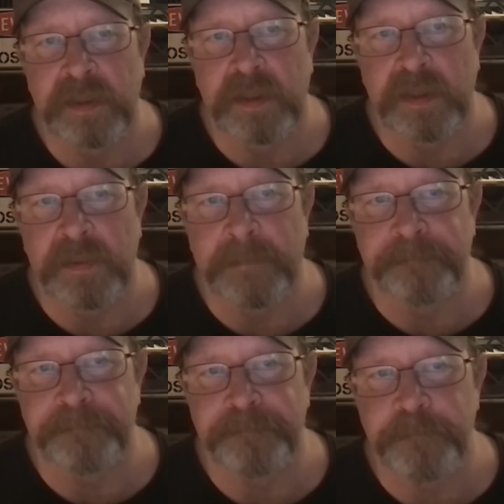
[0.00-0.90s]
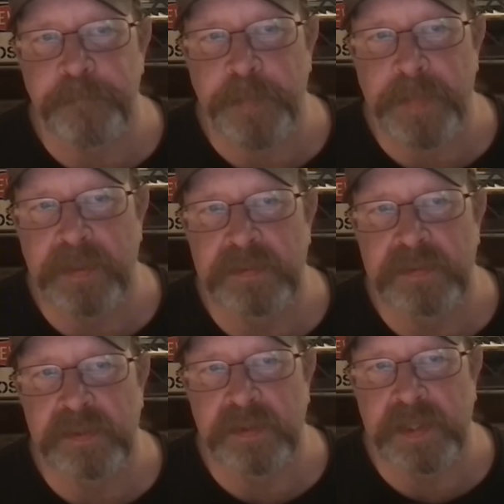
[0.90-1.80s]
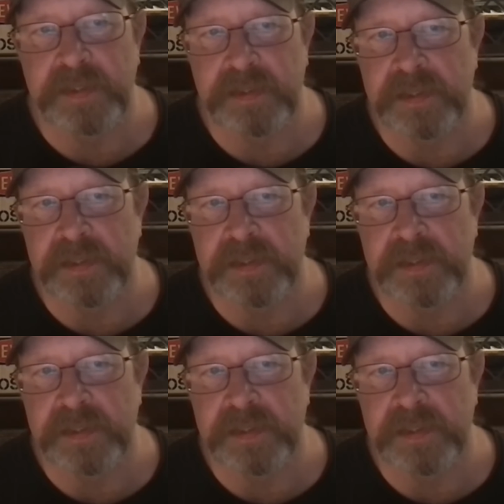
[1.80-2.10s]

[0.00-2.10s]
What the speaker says: Um, so that's